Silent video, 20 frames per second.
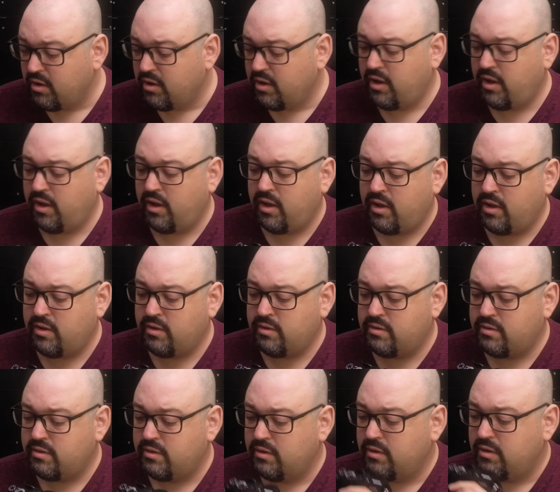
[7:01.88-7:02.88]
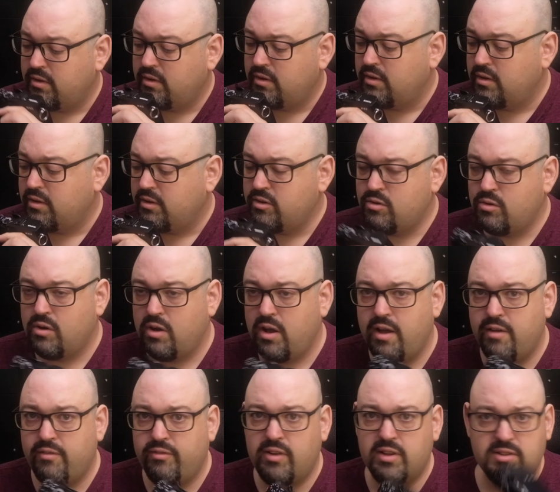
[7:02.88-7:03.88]
And you
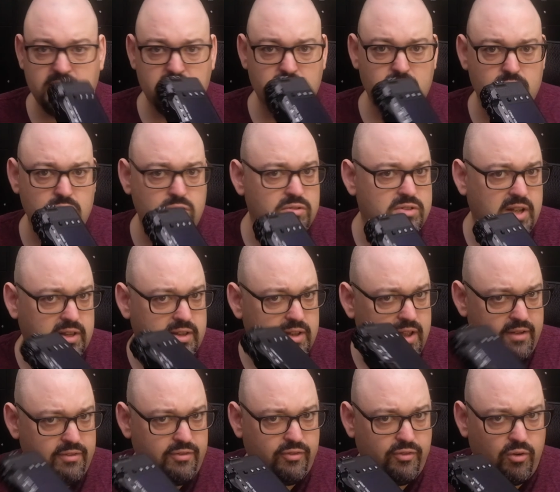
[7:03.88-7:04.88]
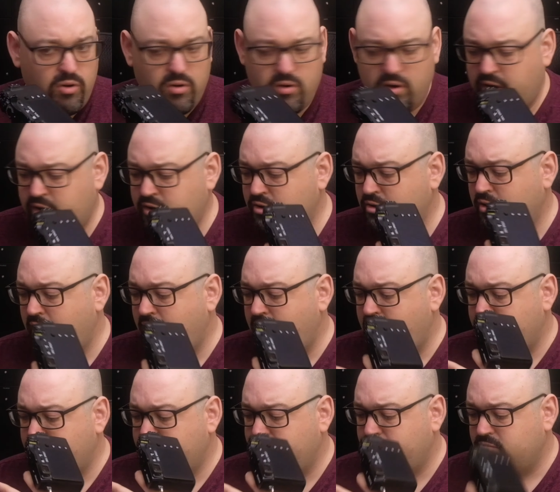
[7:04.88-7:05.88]
have, let's say you use at f4 and you
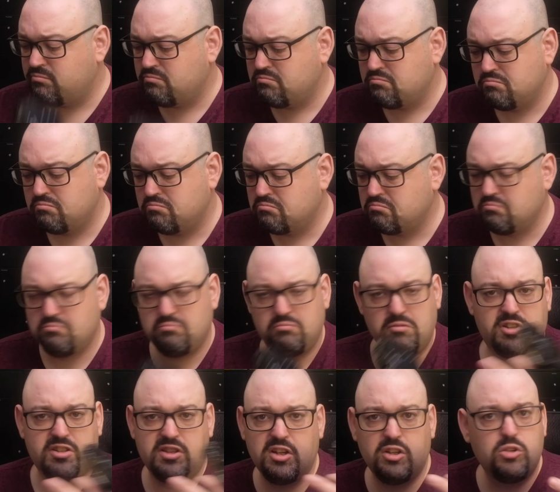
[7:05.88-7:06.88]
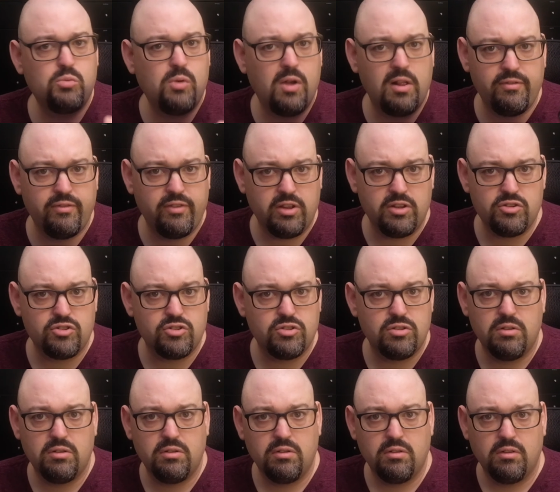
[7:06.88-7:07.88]
have, let's say 12 inch
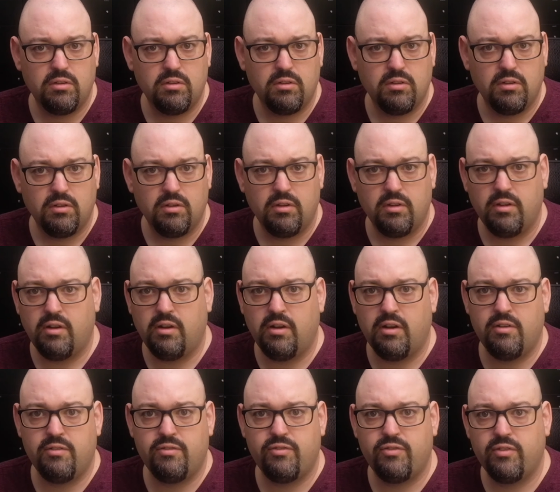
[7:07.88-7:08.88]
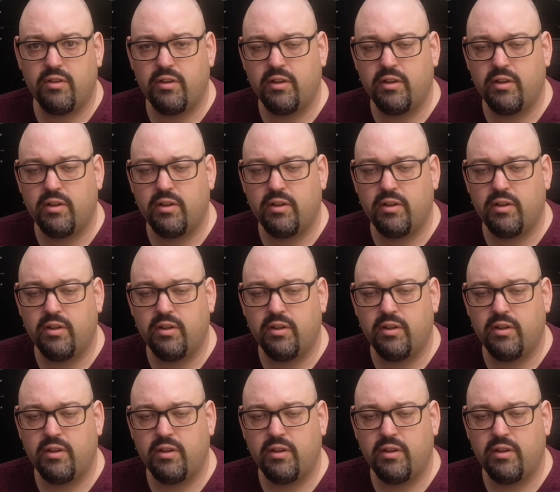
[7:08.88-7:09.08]
of